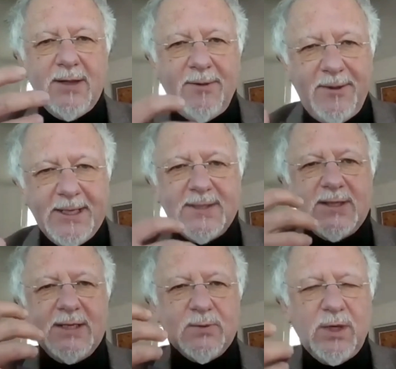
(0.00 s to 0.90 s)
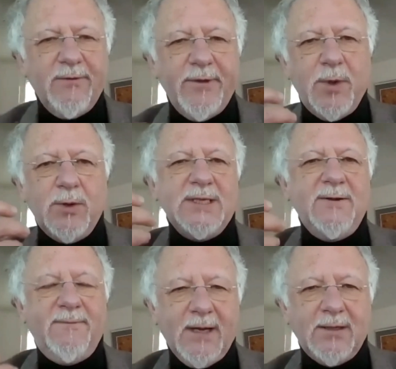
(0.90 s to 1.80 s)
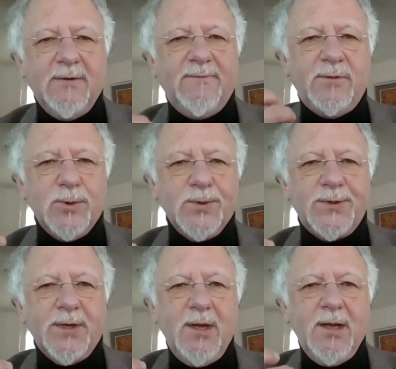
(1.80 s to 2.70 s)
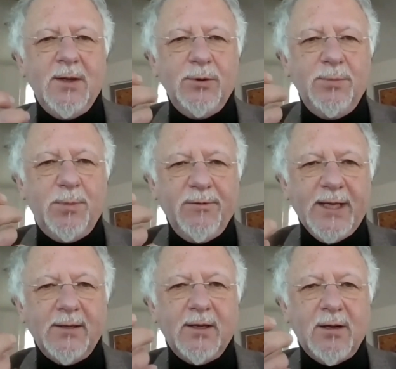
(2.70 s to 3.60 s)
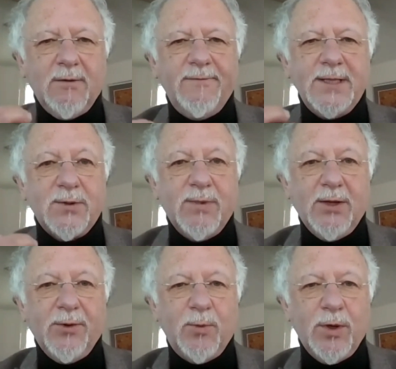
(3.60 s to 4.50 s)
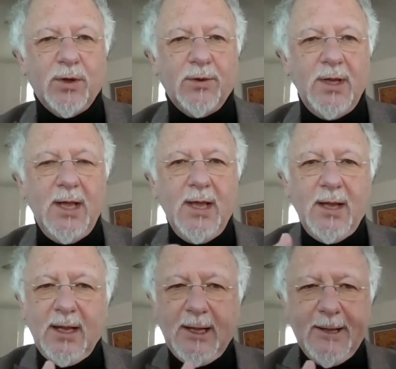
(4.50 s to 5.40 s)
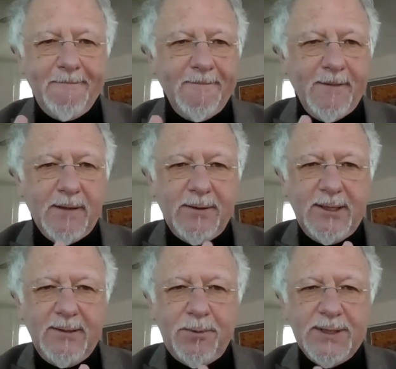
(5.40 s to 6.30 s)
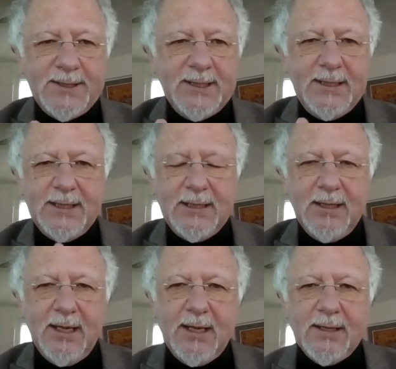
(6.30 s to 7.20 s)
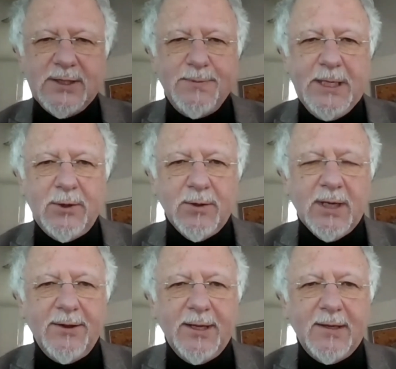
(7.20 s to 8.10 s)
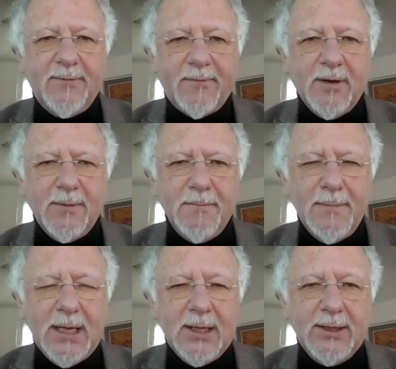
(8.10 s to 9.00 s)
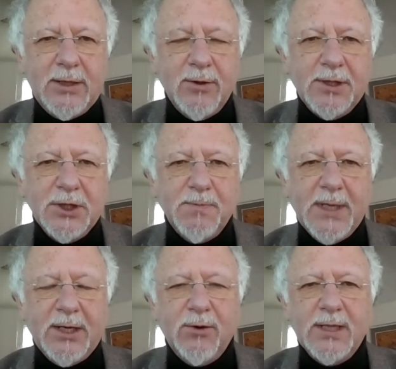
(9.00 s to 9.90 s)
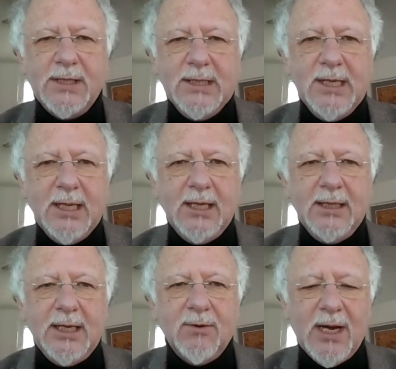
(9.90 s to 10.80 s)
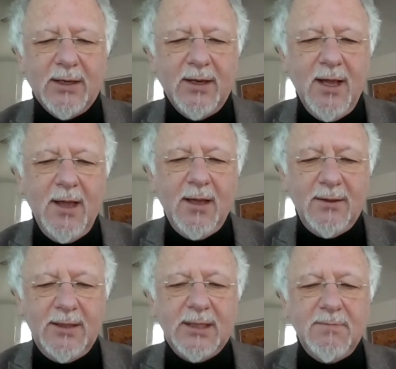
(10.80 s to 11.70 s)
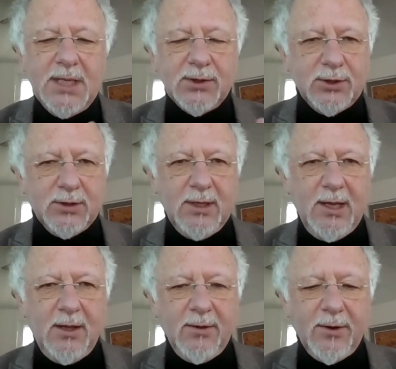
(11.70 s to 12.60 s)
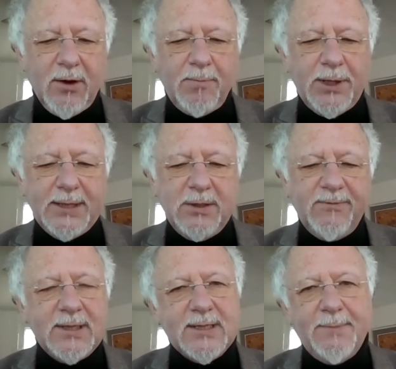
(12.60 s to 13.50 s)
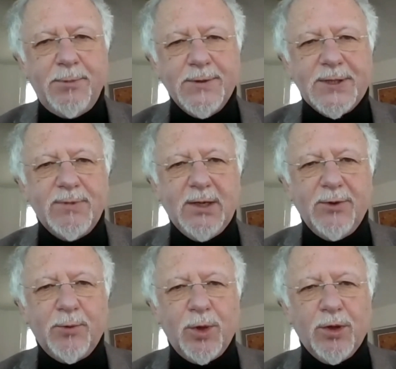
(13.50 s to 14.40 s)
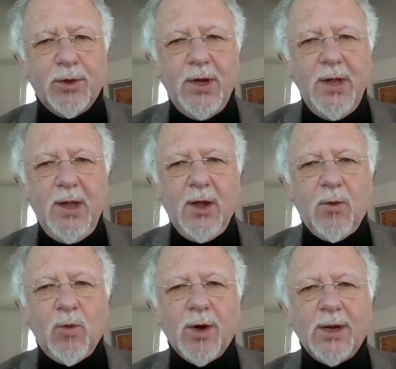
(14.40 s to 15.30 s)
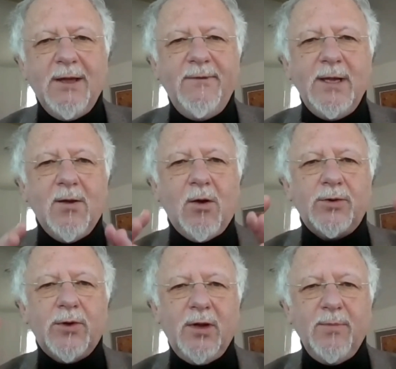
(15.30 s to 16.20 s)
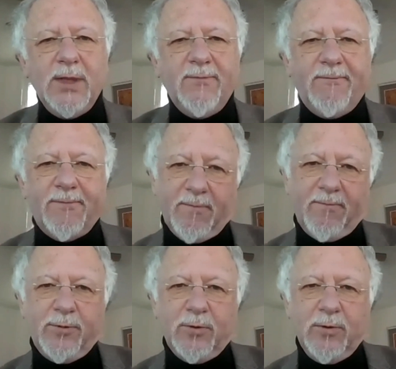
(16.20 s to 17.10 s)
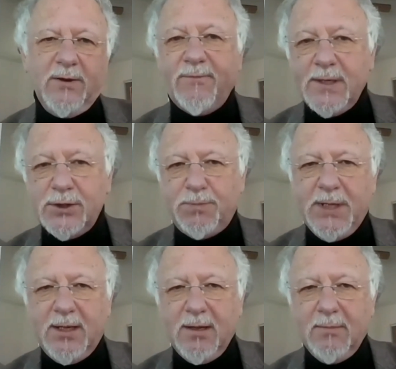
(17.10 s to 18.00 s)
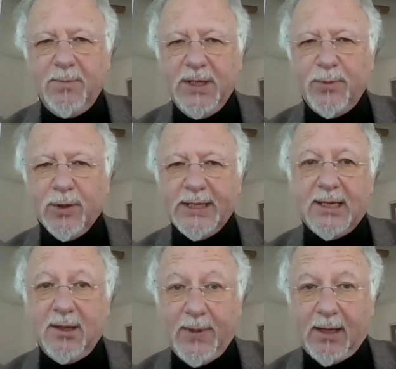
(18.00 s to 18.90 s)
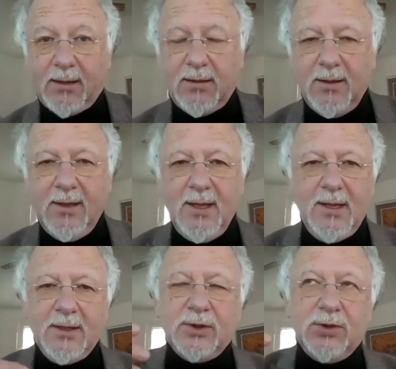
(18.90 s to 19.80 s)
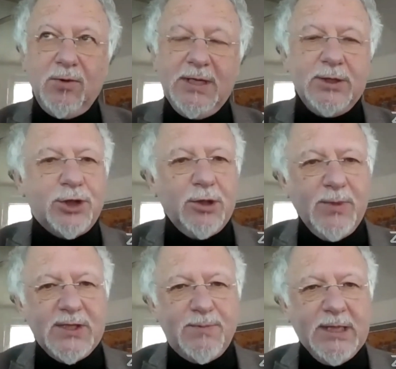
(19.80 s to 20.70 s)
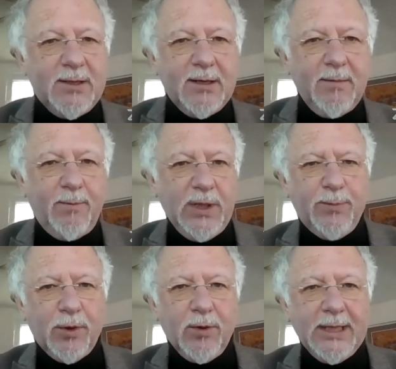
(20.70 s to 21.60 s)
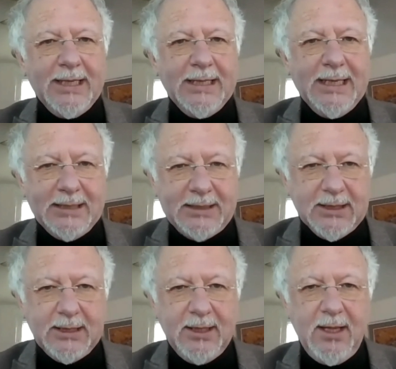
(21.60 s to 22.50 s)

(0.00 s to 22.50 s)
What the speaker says: that this is one of the most effective tools to prevent conflicts around the world. The preceding speaker, I think from the Kurdish minority in Iran, did mention there are plenty of examples around the world where giving autonomy to the French-speaking people in Quebec, to the German-speaking people in Italy,